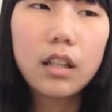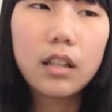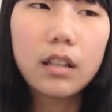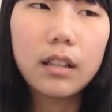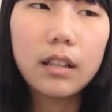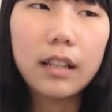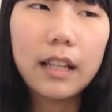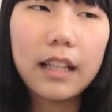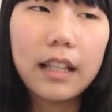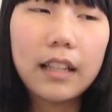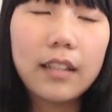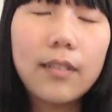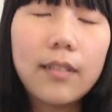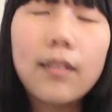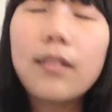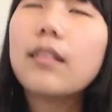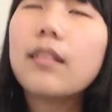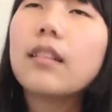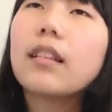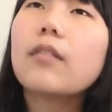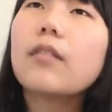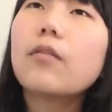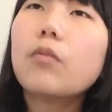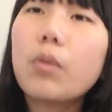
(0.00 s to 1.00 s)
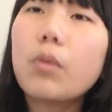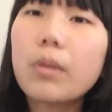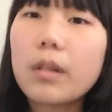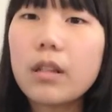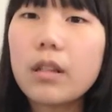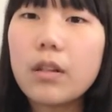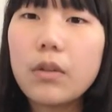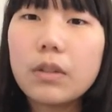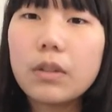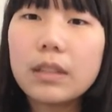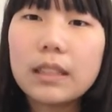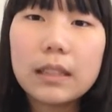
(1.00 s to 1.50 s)
like one of
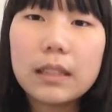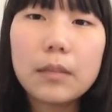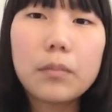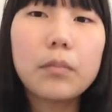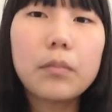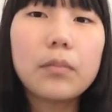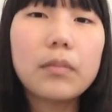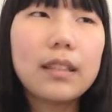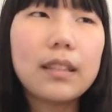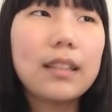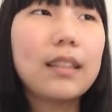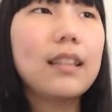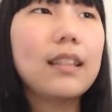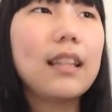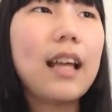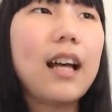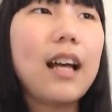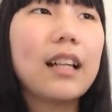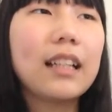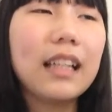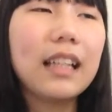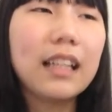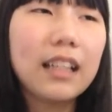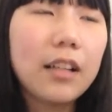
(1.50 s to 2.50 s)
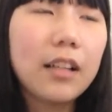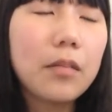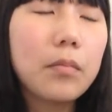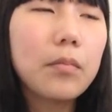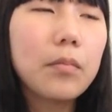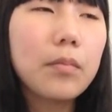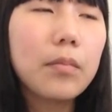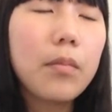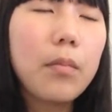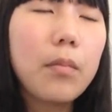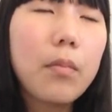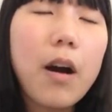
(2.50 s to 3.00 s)
those, that gingham
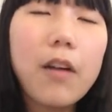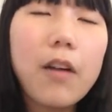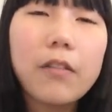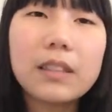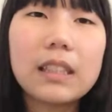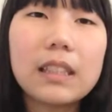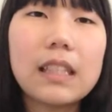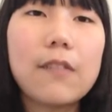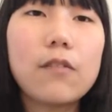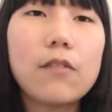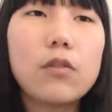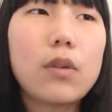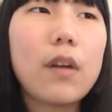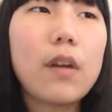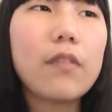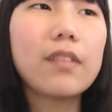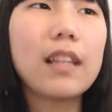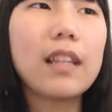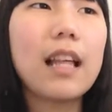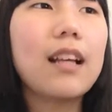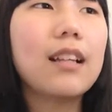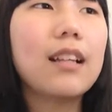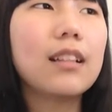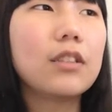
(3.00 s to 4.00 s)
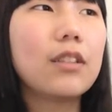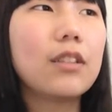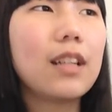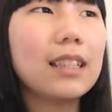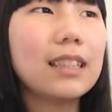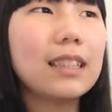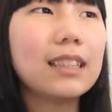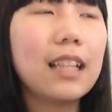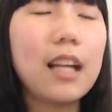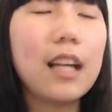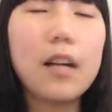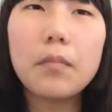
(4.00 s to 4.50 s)
puff sleeve dress
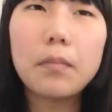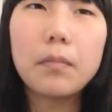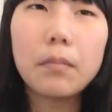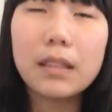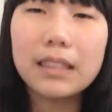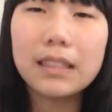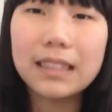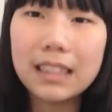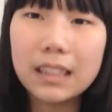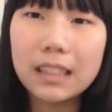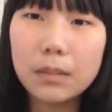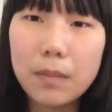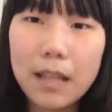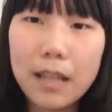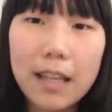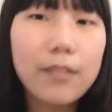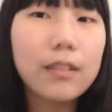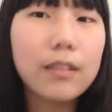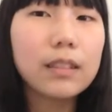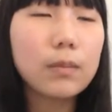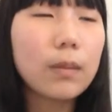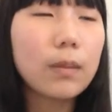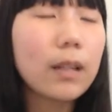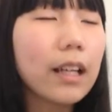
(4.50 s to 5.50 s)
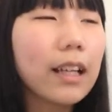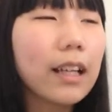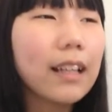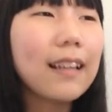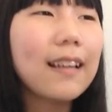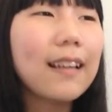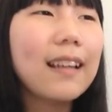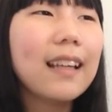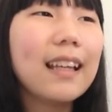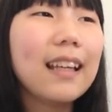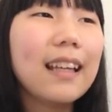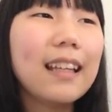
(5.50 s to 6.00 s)
that Princess May was wearing
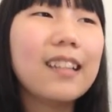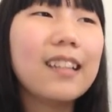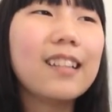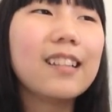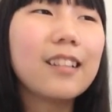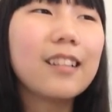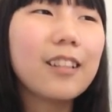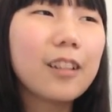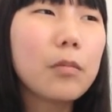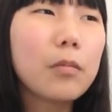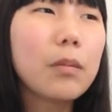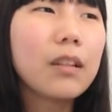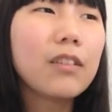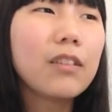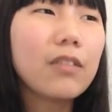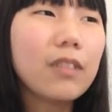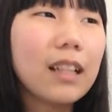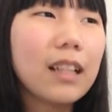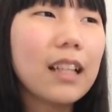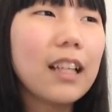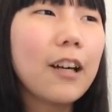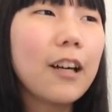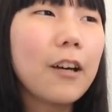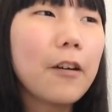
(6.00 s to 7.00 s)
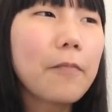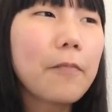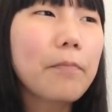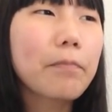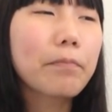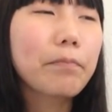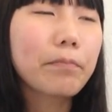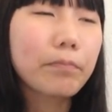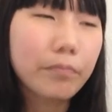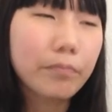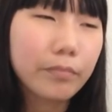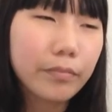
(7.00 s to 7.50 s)
in her lookbook video.
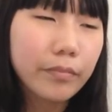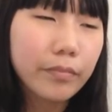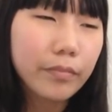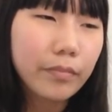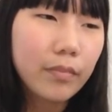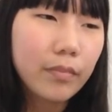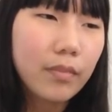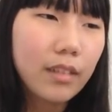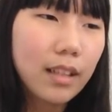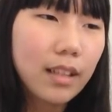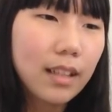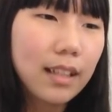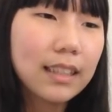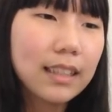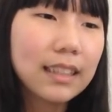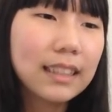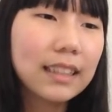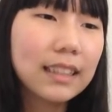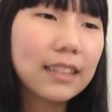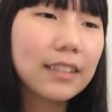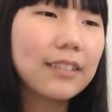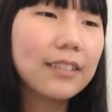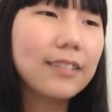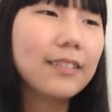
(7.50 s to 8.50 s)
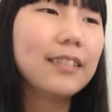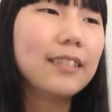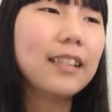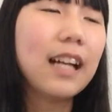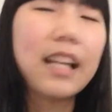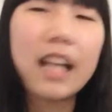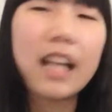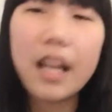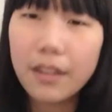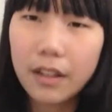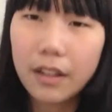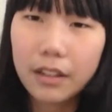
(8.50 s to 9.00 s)
So, and
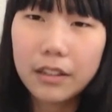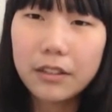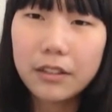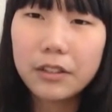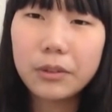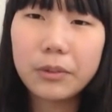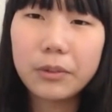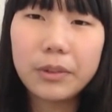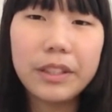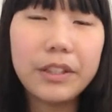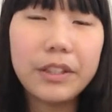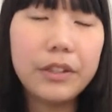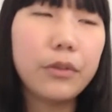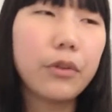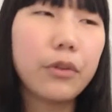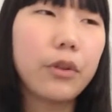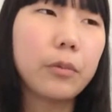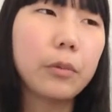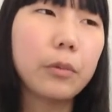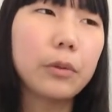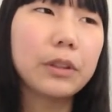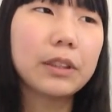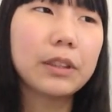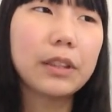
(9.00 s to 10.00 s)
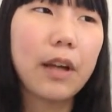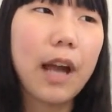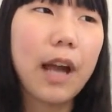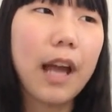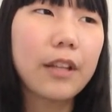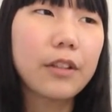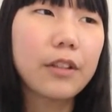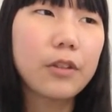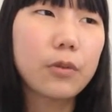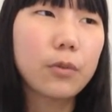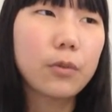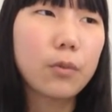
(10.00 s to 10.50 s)
I thought that was really adorable, so I
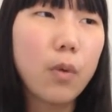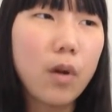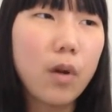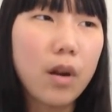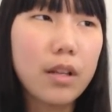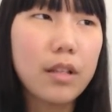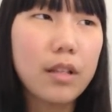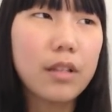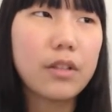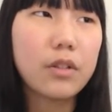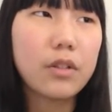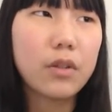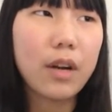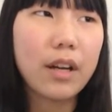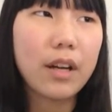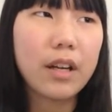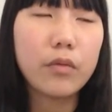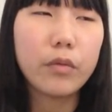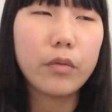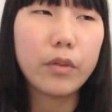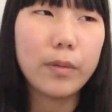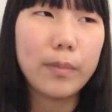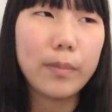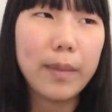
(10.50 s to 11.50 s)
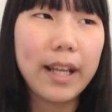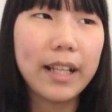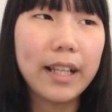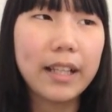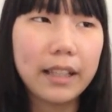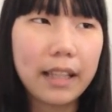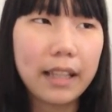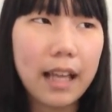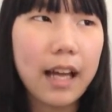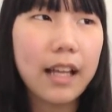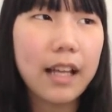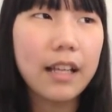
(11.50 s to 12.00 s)
wanted to try to remake
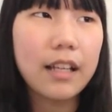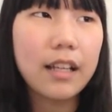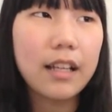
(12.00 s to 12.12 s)
that.